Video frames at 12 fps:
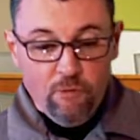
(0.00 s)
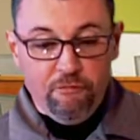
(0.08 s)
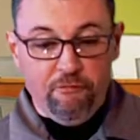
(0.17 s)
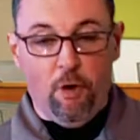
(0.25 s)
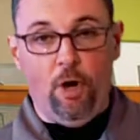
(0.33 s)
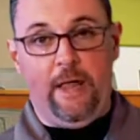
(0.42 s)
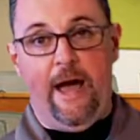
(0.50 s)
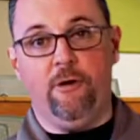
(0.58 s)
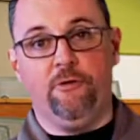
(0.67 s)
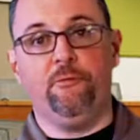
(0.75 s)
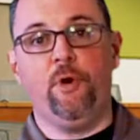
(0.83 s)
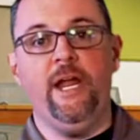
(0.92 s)
fall
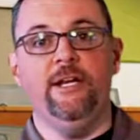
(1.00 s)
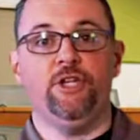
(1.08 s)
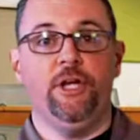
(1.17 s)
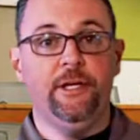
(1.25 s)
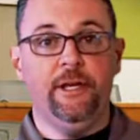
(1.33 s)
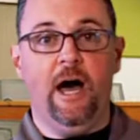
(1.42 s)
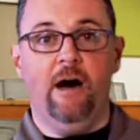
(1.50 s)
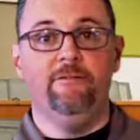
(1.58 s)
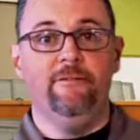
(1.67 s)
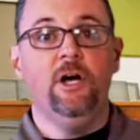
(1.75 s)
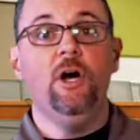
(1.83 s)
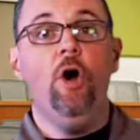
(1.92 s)
out of range
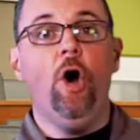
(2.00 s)
enough,